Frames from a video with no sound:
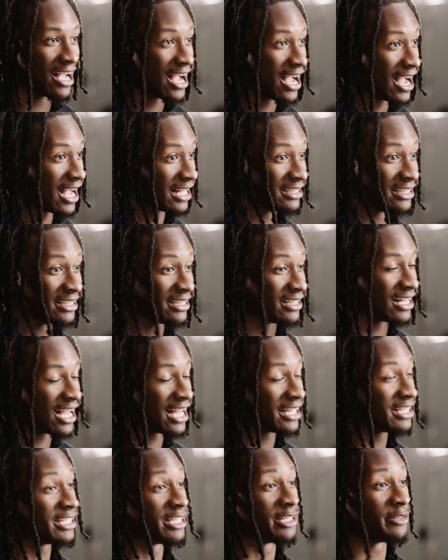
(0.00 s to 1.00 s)
I
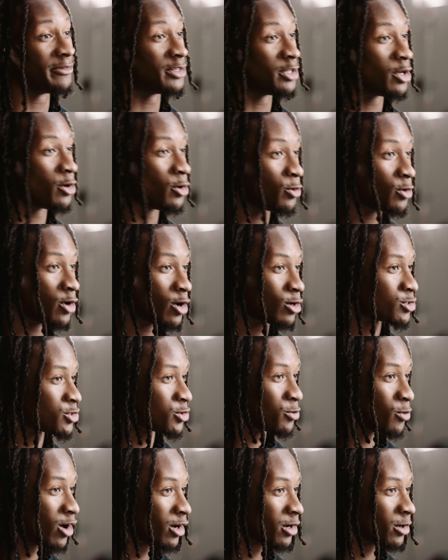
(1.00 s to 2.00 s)
didn't even know who Herschel
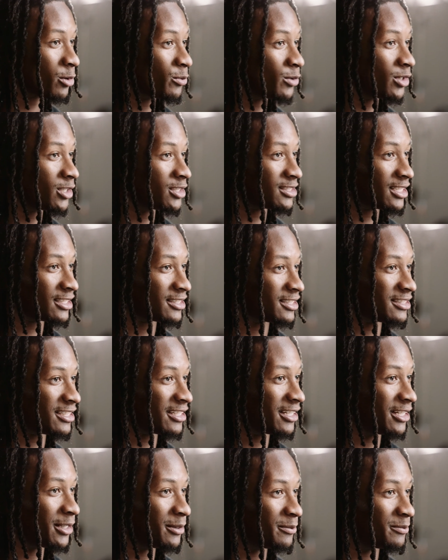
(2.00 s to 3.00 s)
Walker was at the
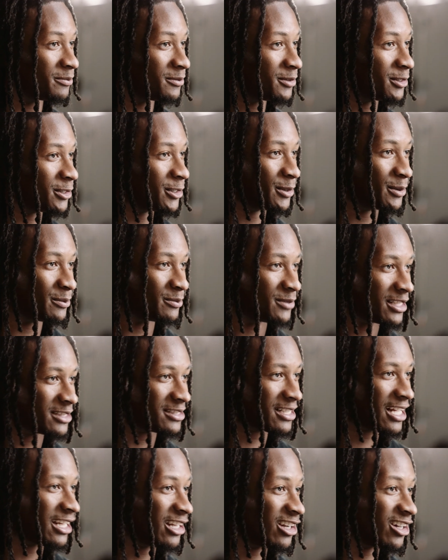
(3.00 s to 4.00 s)
time. That's
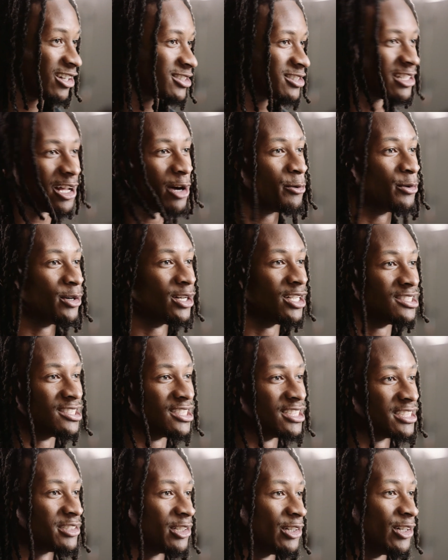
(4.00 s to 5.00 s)
how lost I was
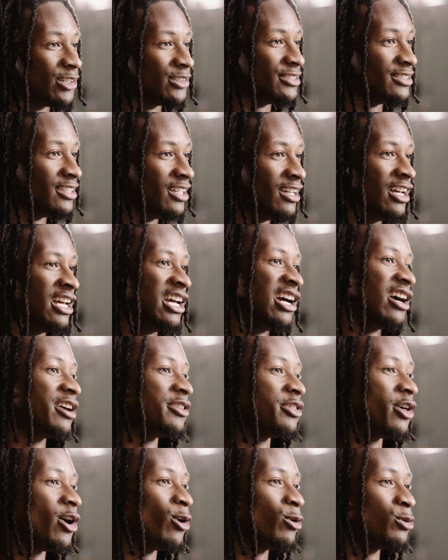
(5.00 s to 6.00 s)
just on
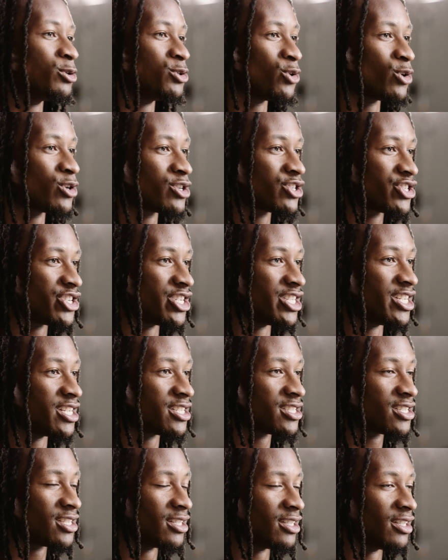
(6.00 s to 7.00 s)
the whole Georgia tradition.